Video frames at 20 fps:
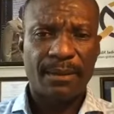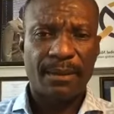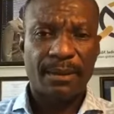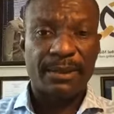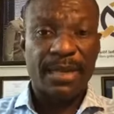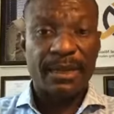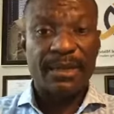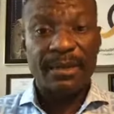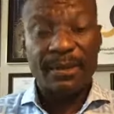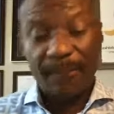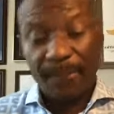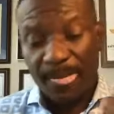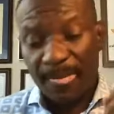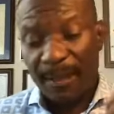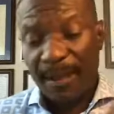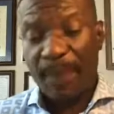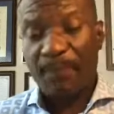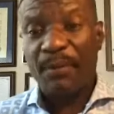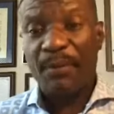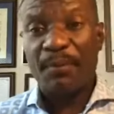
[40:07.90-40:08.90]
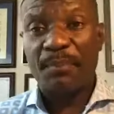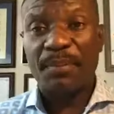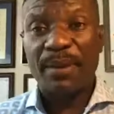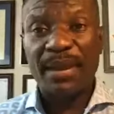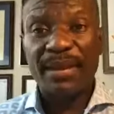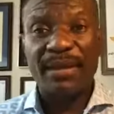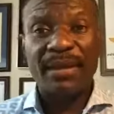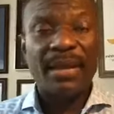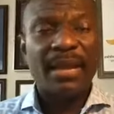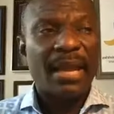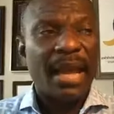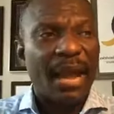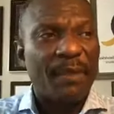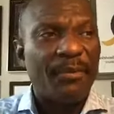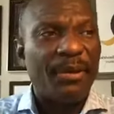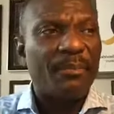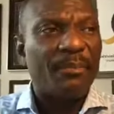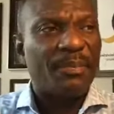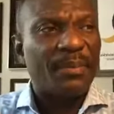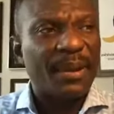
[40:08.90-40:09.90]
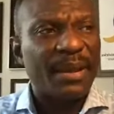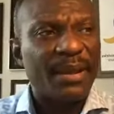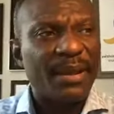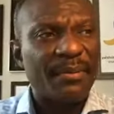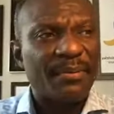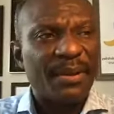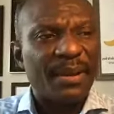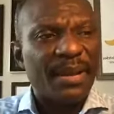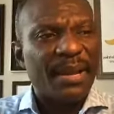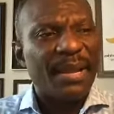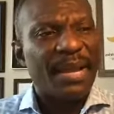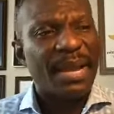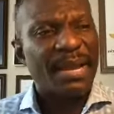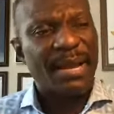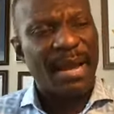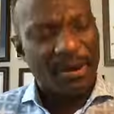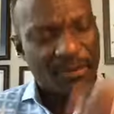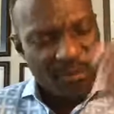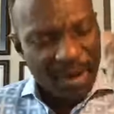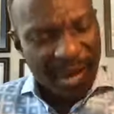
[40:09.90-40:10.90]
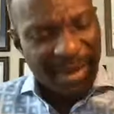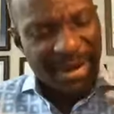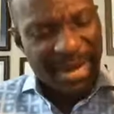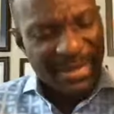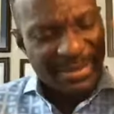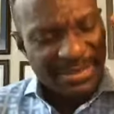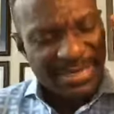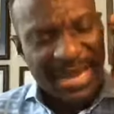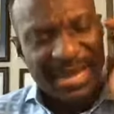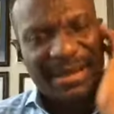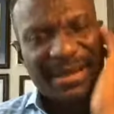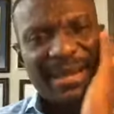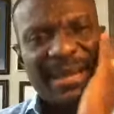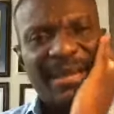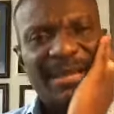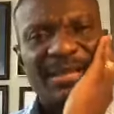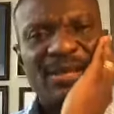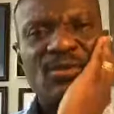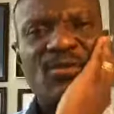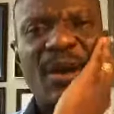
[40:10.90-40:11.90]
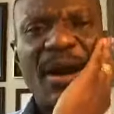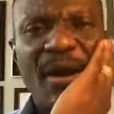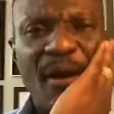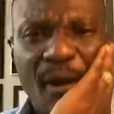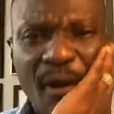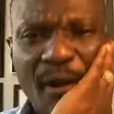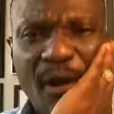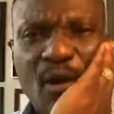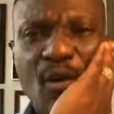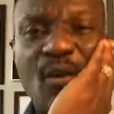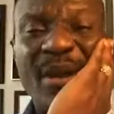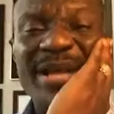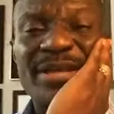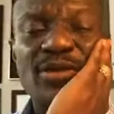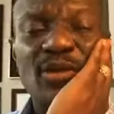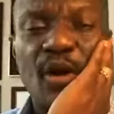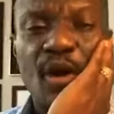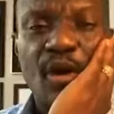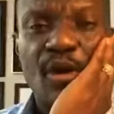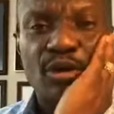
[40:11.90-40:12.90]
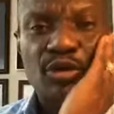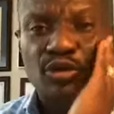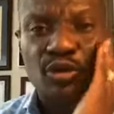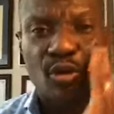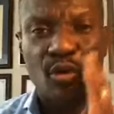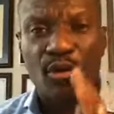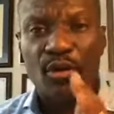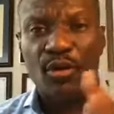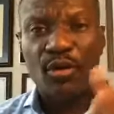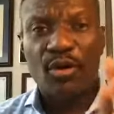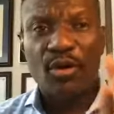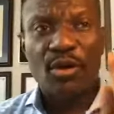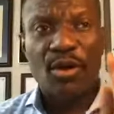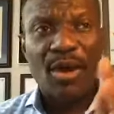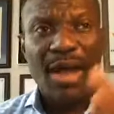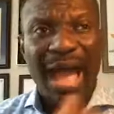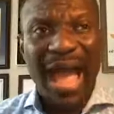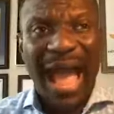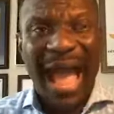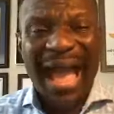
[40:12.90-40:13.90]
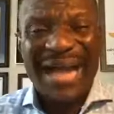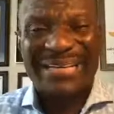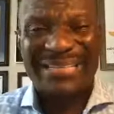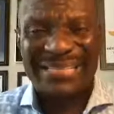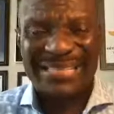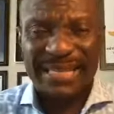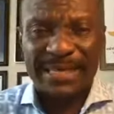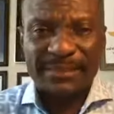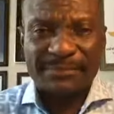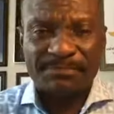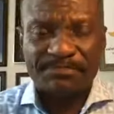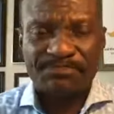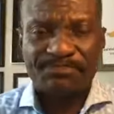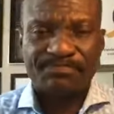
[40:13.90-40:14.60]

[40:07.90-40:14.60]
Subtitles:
Daddy, I've been praying. And I realized that you are always also asking.